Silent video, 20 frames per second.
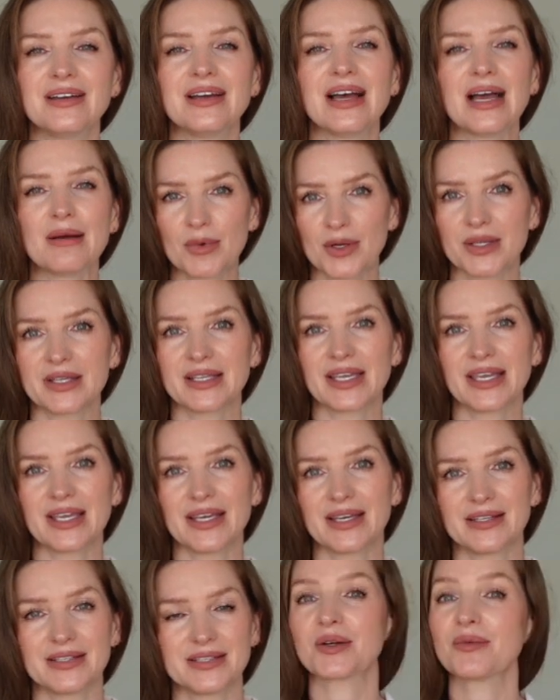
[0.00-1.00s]
I'm gonna
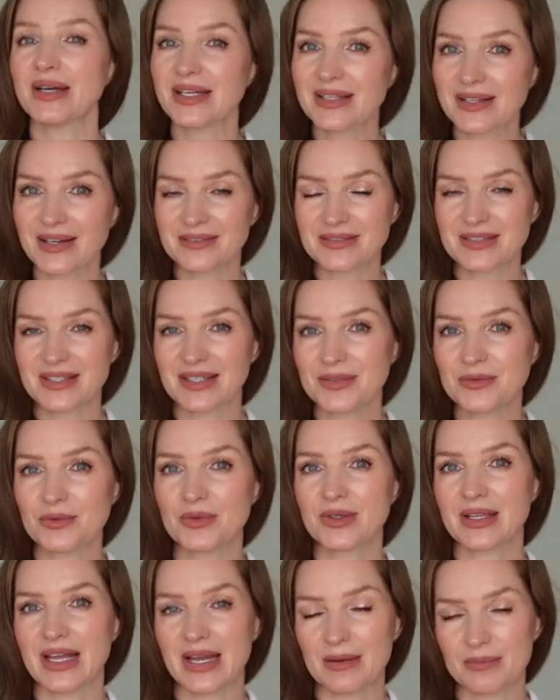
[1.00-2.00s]
get it. Quite often,
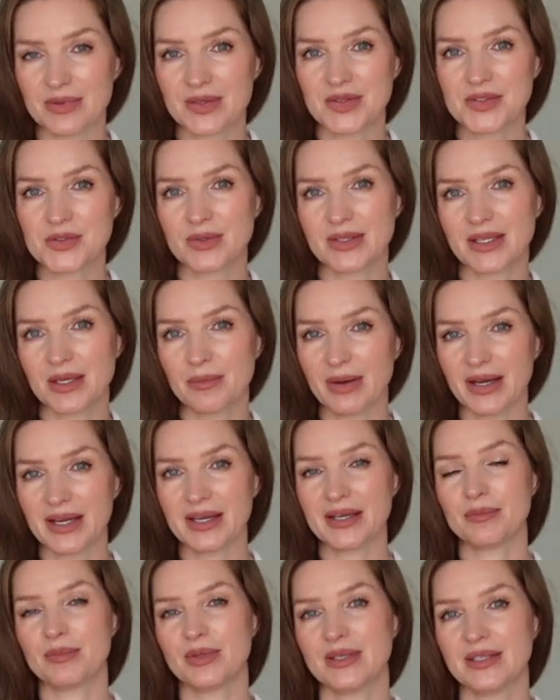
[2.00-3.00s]
what happens when I buy
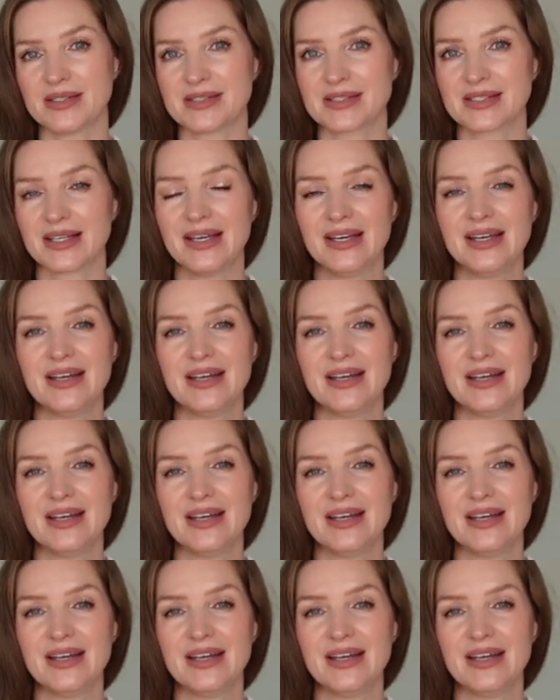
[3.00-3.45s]
a piece